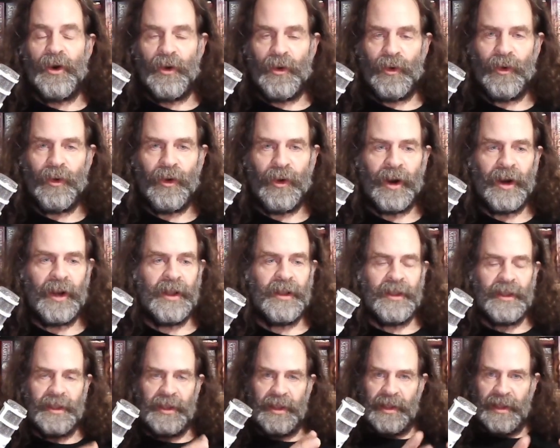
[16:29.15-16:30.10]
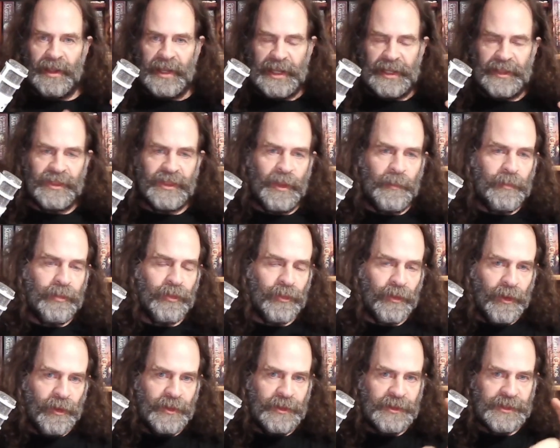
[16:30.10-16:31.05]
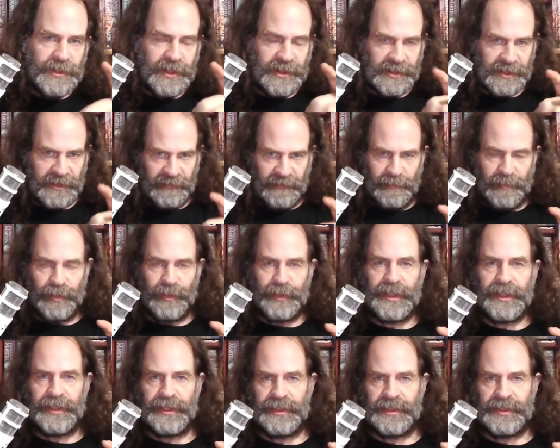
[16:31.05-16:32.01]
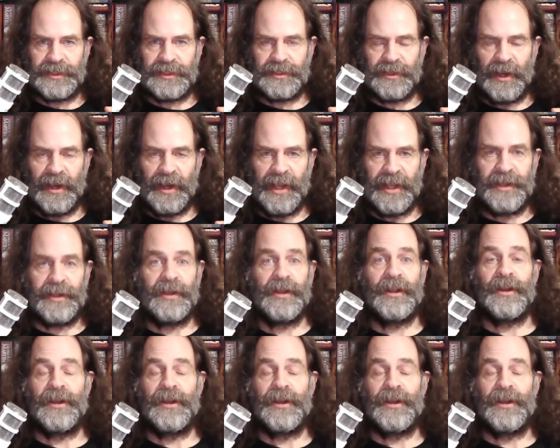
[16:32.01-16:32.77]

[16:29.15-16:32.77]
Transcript: Or in the process of putting it inside,